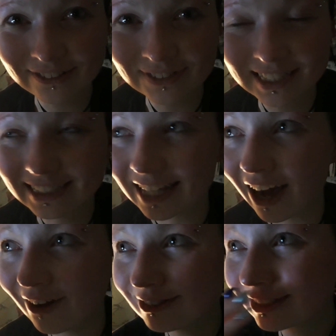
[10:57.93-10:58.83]
obviously in the
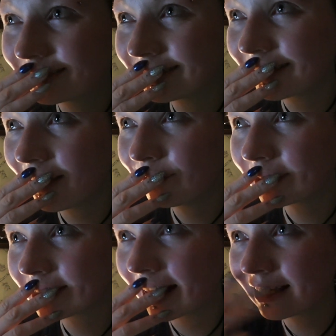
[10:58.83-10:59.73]
house and stuff,
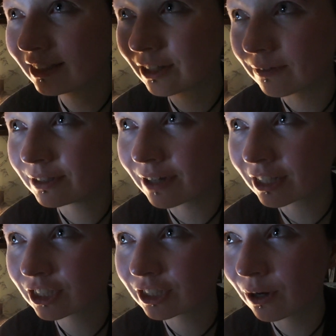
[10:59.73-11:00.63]
but like, when you
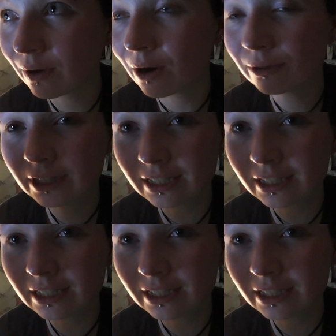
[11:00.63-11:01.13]
actually go out